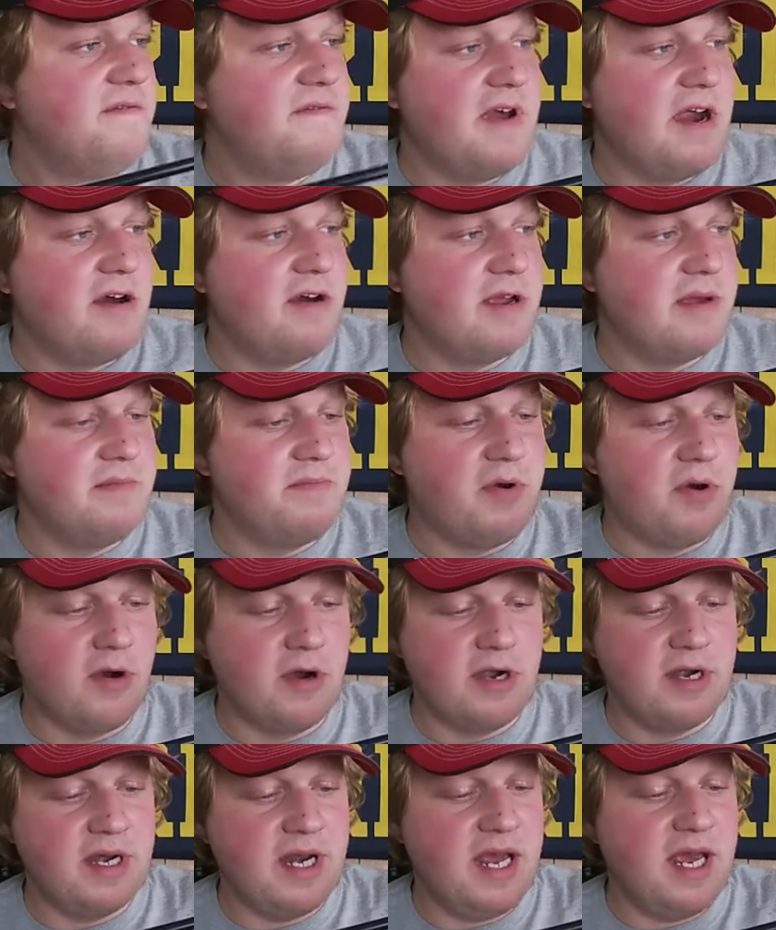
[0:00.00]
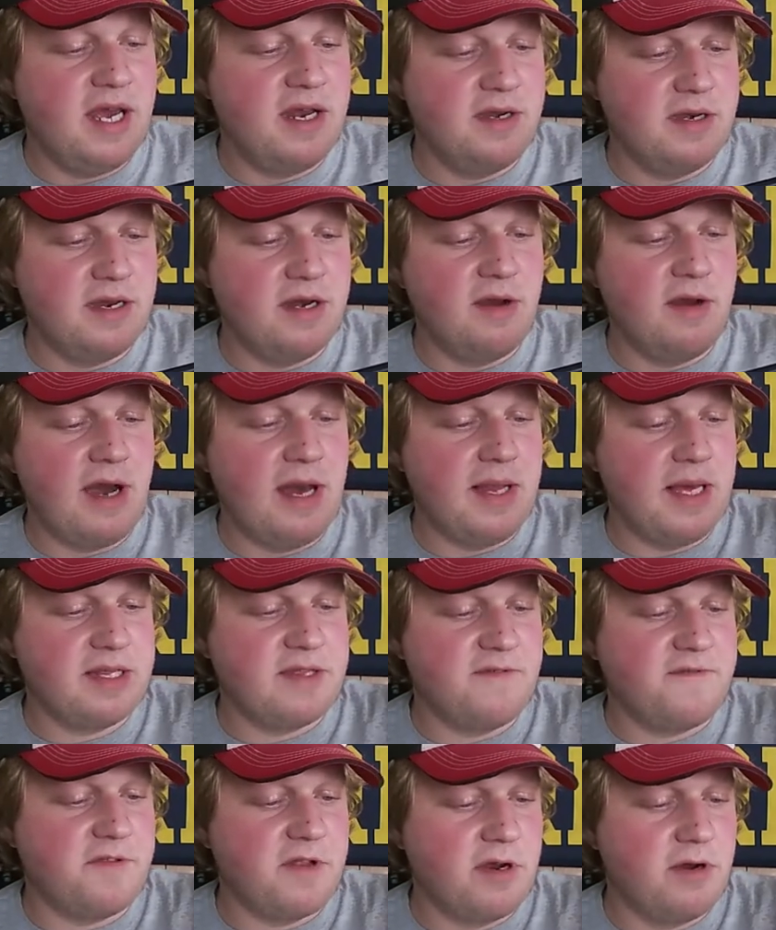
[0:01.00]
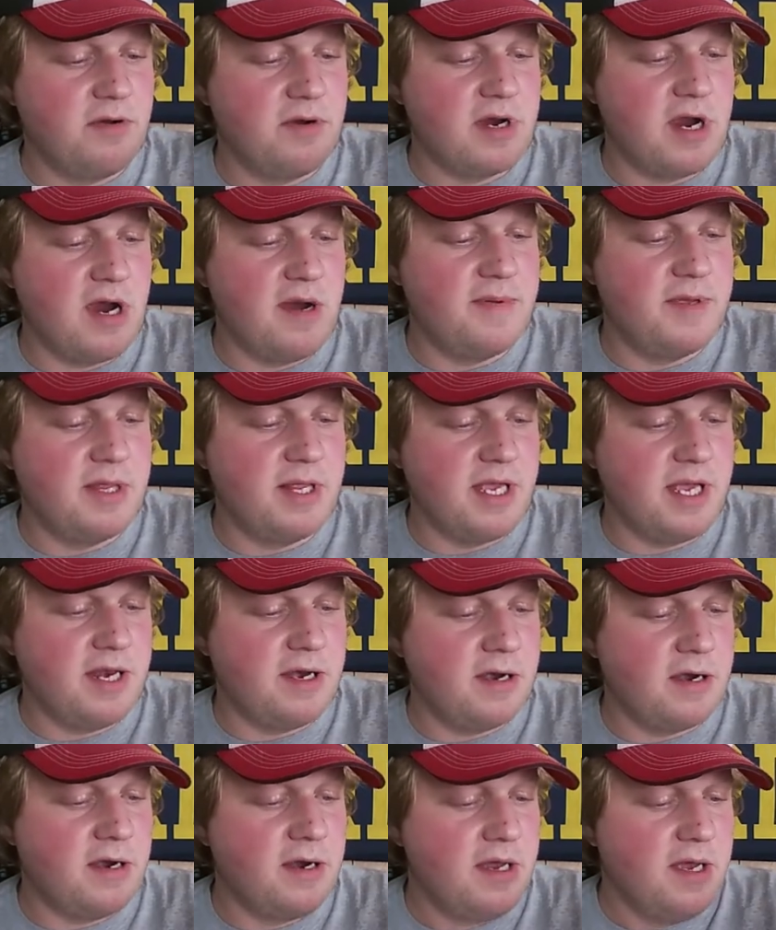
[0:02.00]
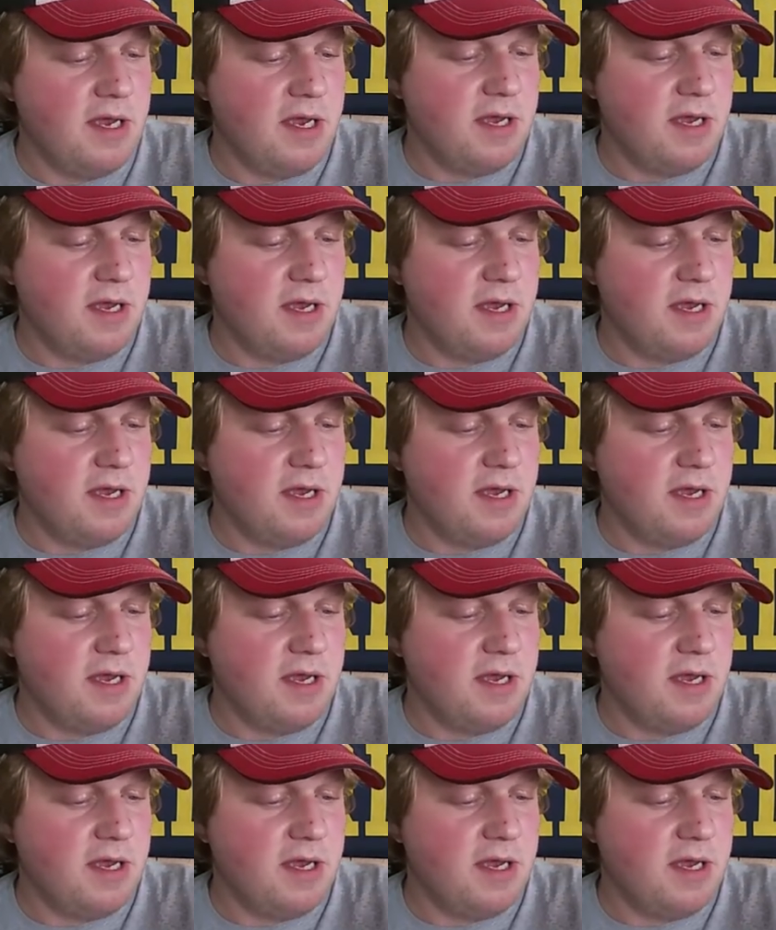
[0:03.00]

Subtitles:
very important. And you know, I like the fluorocarbon leader